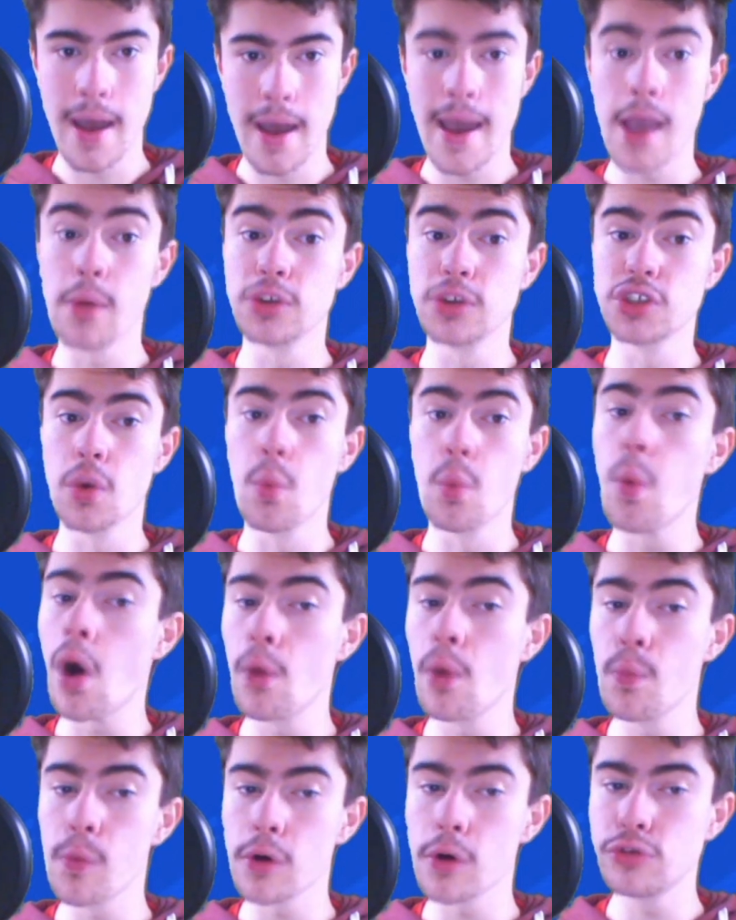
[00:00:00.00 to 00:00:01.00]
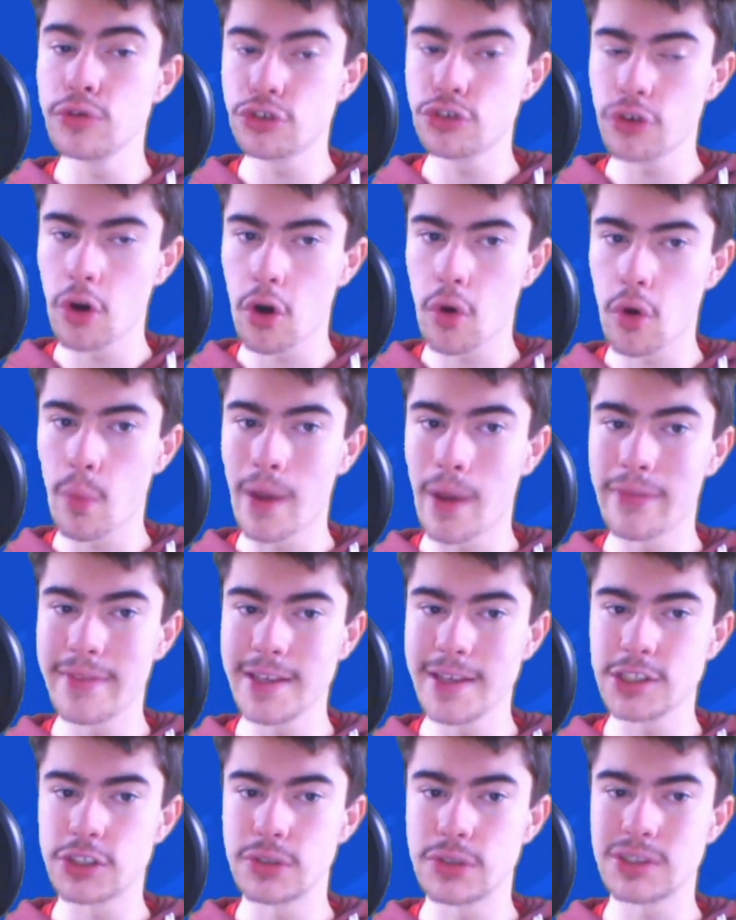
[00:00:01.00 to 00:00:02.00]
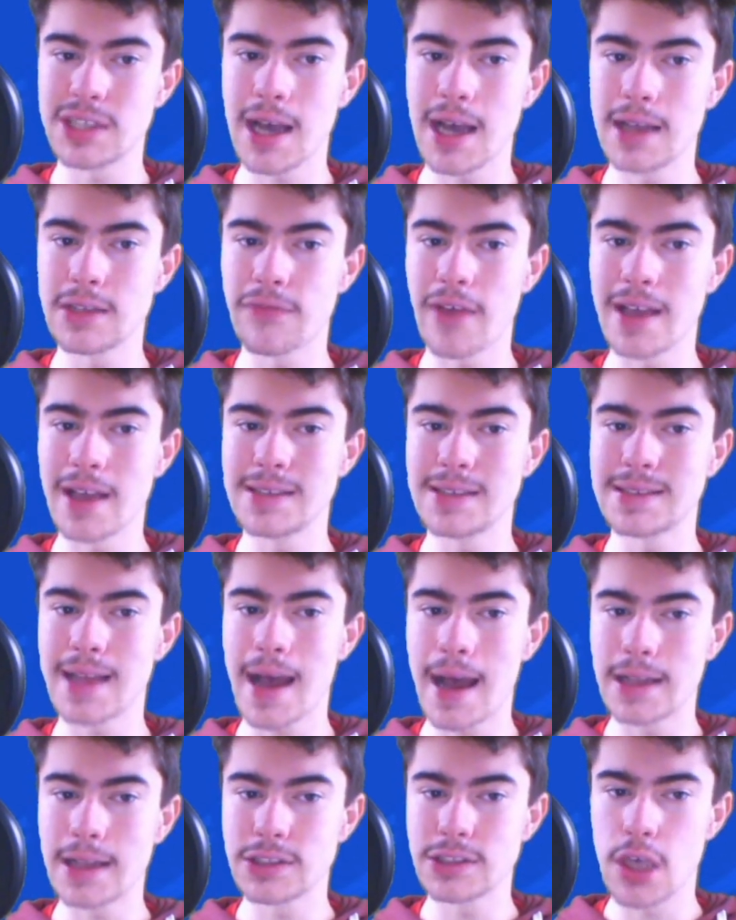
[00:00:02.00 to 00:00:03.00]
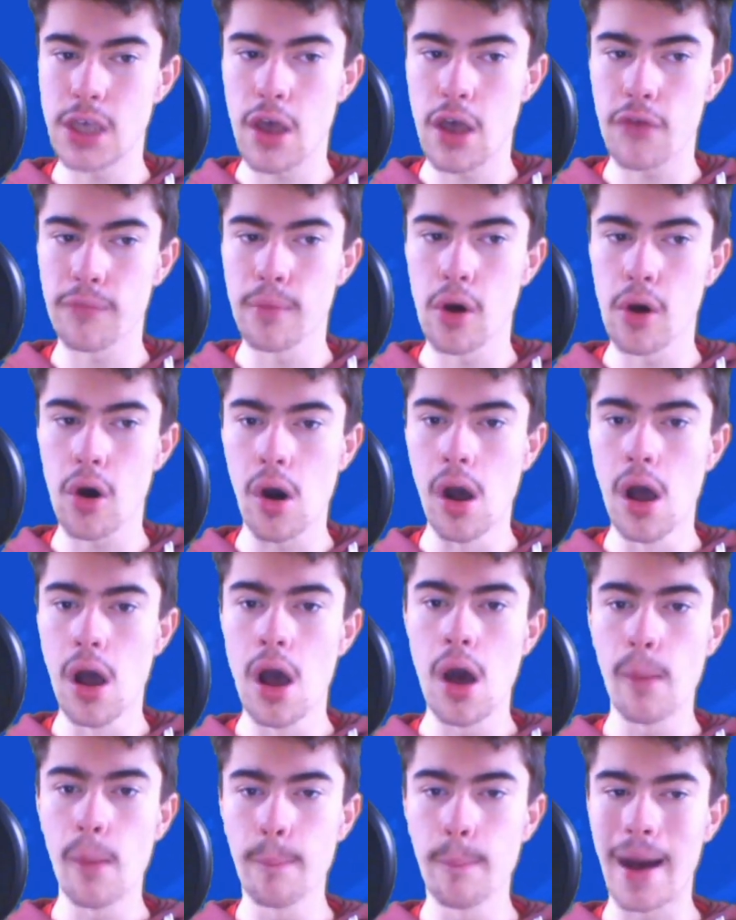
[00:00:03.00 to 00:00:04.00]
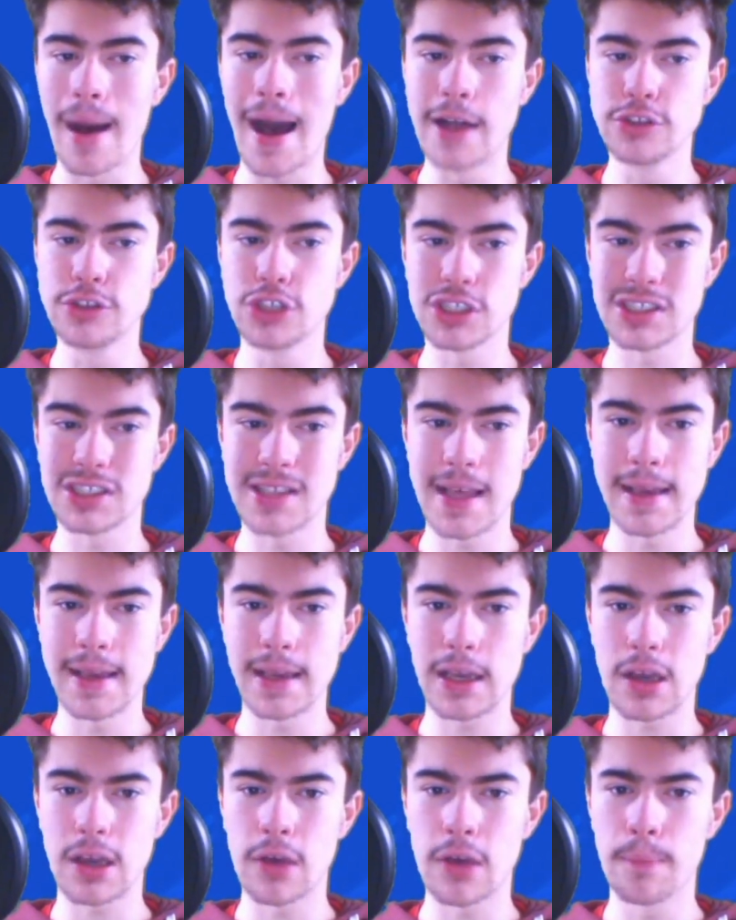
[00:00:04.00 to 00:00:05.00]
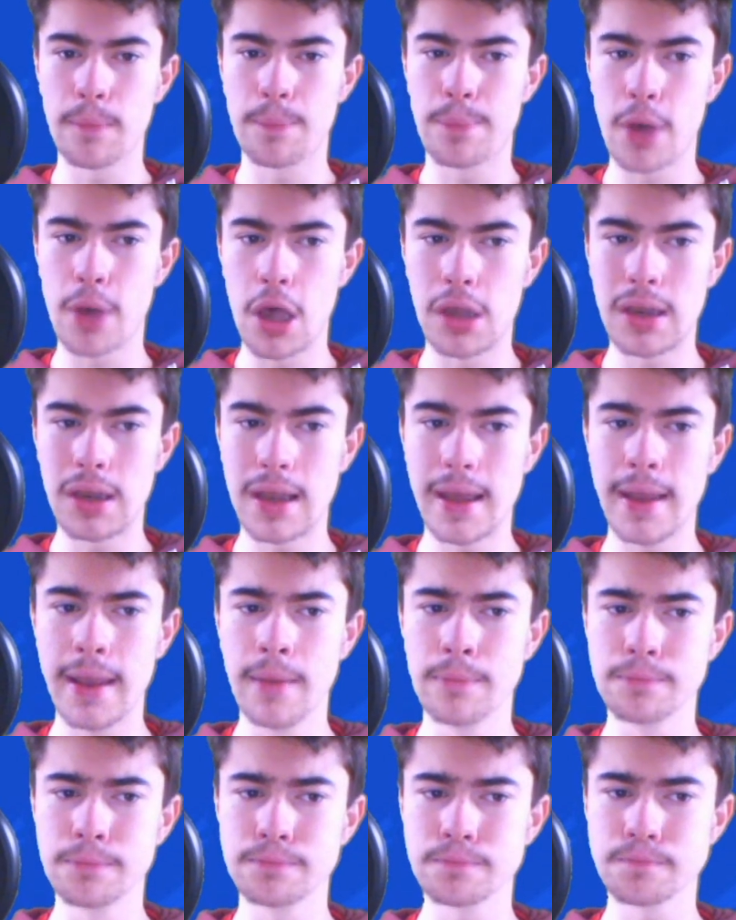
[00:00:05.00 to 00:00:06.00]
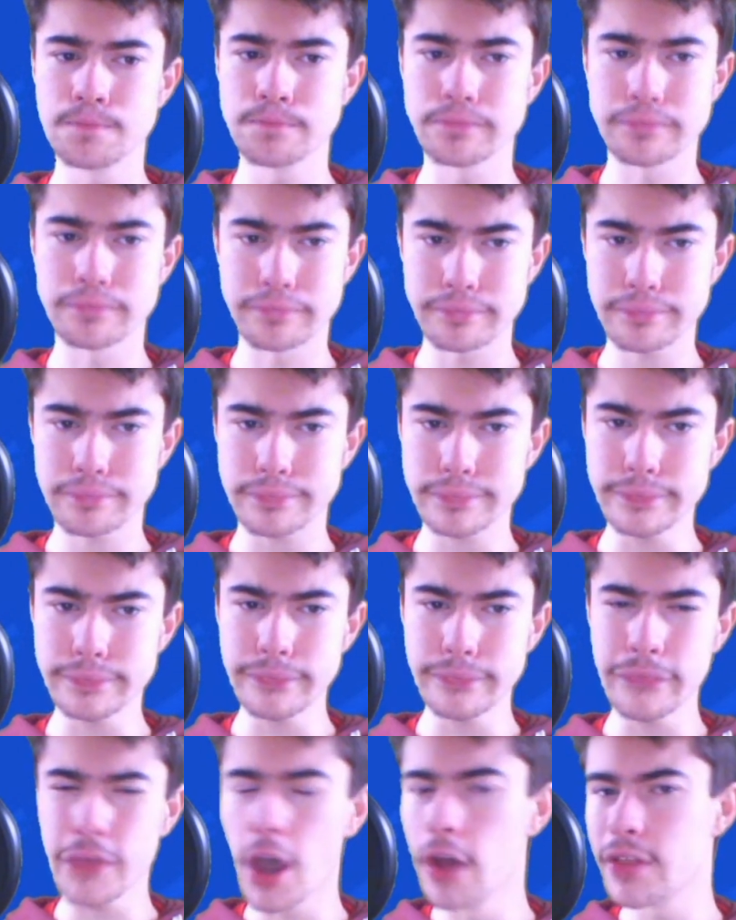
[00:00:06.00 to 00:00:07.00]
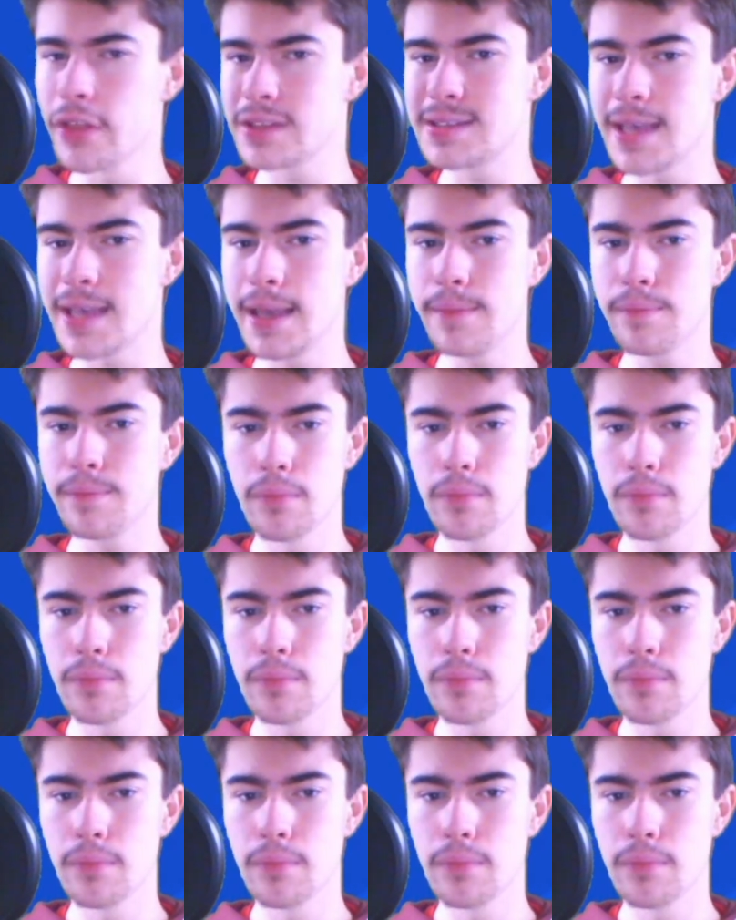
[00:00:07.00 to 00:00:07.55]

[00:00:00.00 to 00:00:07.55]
It was a 1-1 draw when these 2 sides faced at Turf Moor, but I just think Burnley are the team